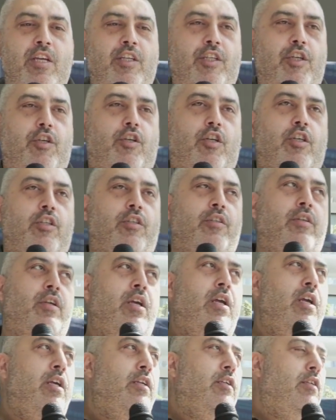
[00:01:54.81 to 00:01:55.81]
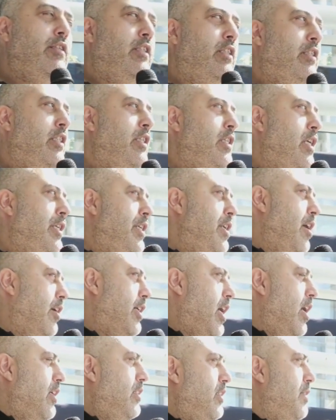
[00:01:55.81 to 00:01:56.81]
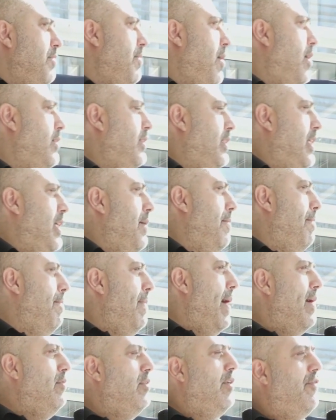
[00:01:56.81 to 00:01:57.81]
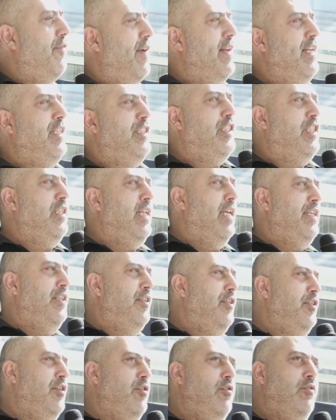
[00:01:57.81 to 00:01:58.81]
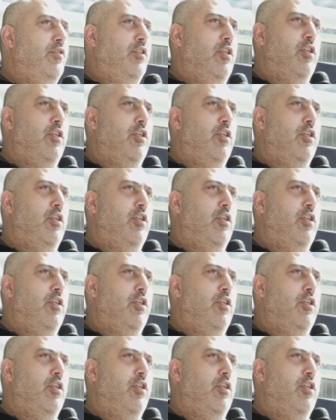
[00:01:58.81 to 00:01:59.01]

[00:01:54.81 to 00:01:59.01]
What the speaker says: You can customize the amount of energy that you use.